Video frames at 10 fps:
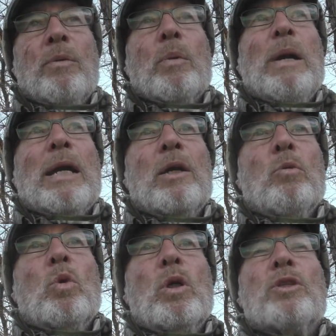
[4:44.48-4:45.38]
We're back in
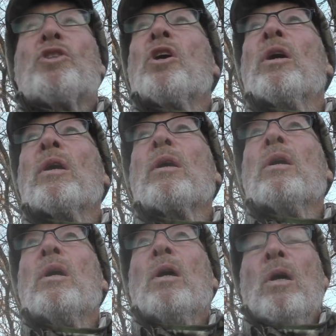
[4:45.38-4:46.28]
the woods.
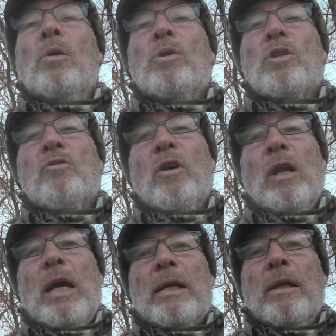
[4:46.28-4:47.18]
We just
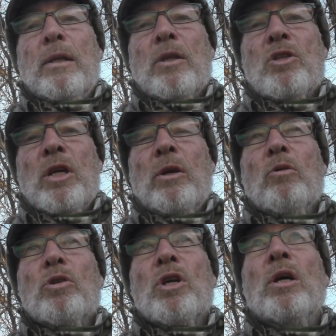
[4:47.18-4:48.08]
felt like that the
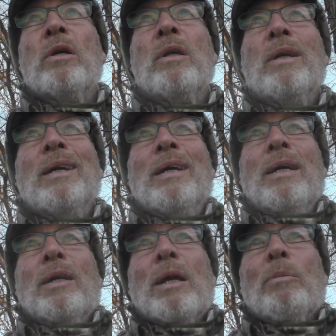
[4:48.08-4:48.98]
singles,
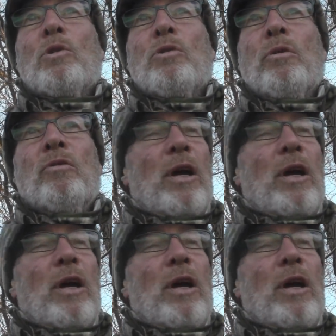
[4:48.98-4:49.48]
doubles that were